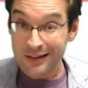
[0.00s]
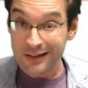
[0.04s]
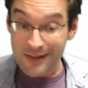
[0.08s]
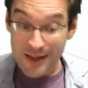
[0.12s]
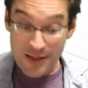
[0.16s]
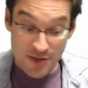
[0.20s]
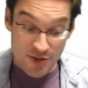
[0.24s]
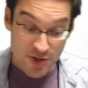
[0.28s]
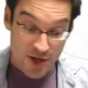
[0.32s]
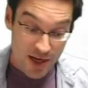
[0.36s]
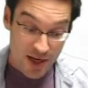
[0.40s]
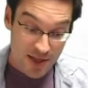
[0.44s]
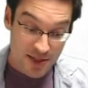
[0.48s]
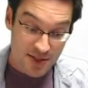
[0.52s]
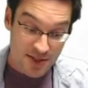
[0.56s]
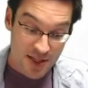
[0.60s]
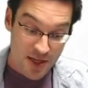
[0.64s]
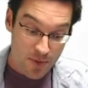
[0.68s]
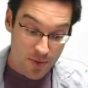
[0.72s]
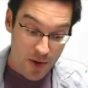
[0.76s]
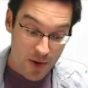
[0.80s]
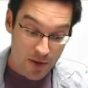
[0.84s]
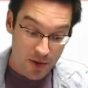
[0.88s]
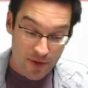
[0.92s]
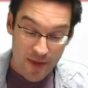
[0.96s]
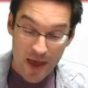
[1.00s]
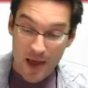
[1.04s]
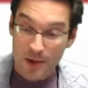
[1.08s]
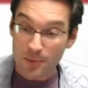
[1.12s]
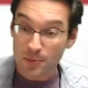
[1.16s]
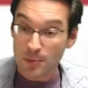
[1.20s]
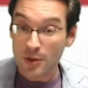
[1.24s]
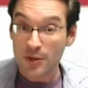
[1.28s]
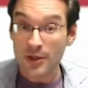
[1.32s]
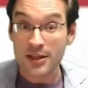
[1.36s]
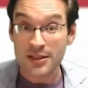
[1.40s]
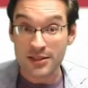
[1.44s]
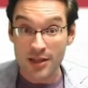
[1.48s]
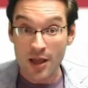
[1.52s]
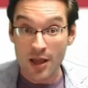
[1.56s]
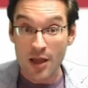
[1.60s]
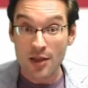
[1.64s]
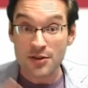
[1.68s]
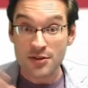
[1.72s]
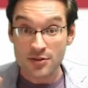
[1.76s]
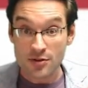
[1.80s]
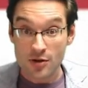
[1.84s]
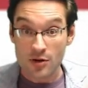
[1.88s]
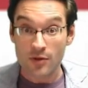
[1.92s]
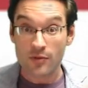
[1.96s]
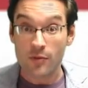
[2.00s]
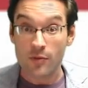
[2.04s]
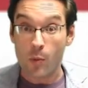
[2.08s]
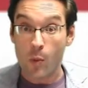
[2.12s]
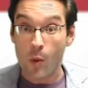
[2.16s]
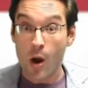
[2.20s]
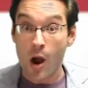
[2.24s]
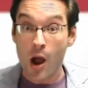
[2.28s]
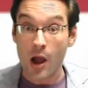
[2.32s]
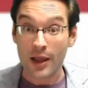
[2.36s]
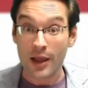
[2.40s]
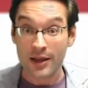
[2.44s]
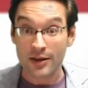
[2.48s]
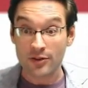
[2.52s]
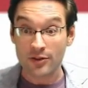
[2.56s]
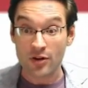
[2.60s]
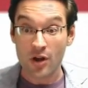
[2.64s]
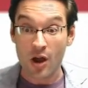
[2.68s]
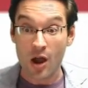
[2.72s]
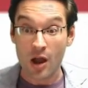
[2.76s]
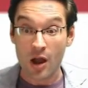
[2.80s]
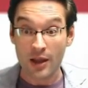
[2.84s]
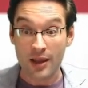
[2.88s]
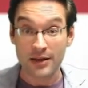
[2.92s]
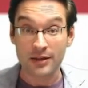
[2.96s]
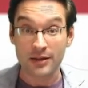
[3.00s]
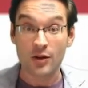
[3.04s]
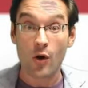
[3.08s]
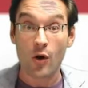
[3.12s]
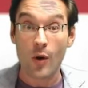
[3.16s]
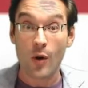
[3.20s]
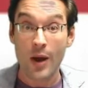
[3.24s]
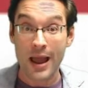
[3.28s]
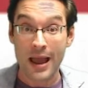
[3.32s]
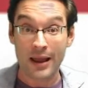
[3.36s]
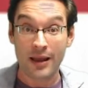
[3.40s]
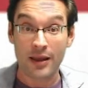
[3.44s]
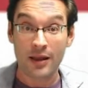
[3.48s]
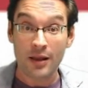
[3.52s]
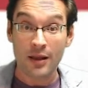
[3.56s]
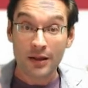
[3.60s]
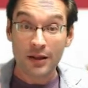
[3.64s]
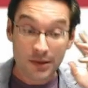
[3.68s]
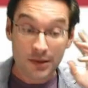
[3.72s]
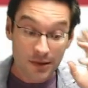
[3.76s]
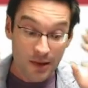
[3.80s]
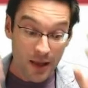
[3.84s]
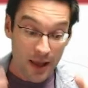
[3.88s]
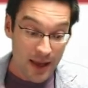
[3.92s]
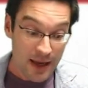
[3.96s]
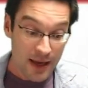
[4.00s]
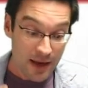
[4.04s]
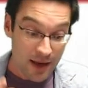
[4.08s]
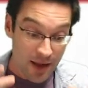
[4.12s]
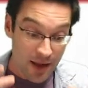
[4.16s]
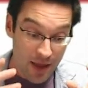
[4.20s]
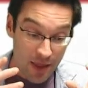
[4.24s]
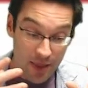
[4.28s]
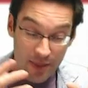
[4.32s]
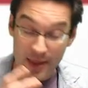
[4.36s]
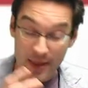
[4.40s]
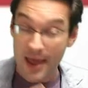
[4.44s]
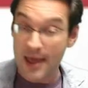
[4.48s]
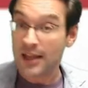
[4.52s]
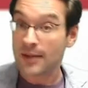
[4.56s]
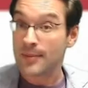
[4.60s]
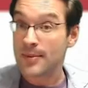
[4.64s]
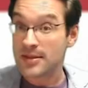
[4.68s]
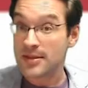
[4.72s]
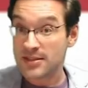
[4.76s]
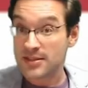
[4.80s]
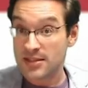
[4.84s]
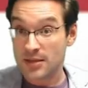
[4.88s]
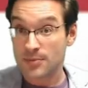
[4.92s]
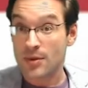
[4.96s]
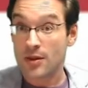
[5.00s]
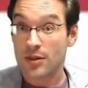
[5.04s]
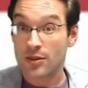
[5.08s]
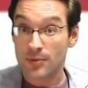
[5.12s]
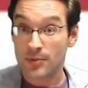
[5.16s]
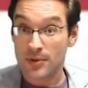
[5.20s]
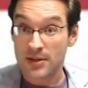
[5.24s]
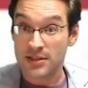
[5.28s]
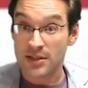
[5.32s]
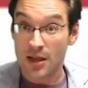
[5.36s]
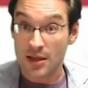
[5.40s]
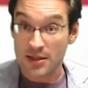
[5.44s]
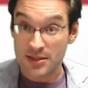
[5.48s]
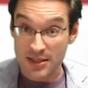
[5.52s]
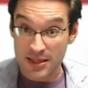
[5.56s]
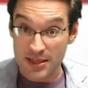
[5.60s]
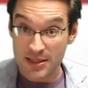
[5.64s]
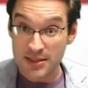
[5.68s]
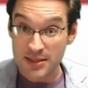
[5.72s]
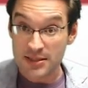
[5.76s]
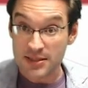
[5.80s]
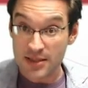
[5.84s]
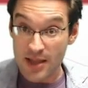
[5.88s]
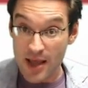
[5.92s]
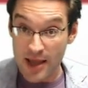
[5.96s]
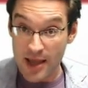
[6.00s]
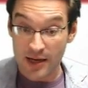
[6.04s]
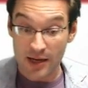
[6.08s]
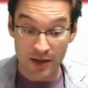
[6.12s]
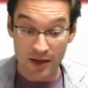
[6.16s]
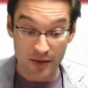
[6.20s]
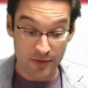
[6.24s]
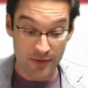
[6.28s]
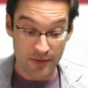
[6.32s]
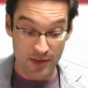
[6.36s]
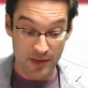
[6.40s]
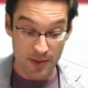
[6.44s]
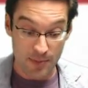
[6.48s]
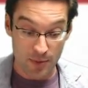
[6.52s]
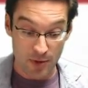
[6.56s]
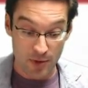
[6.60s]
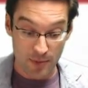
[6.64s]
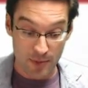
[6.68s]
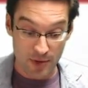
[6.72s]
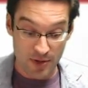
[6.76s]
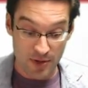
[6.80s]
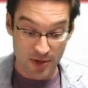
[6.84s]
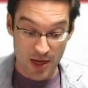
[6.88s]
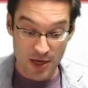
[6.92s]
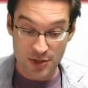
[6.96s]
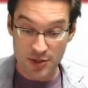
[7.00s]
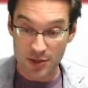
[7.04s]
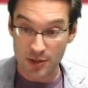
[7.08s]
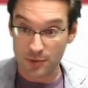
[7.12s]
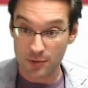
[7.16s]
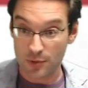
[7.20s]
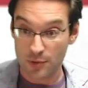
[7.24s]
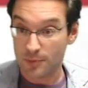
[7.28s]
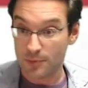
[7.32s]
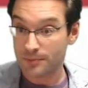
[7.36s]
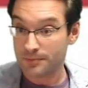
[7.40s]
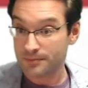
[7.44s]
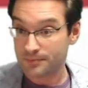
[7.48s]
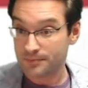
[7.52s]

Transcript: Let's check and see whether that really does sort of walk and talk and quack like the element sigma 3 does inside of the permutation group.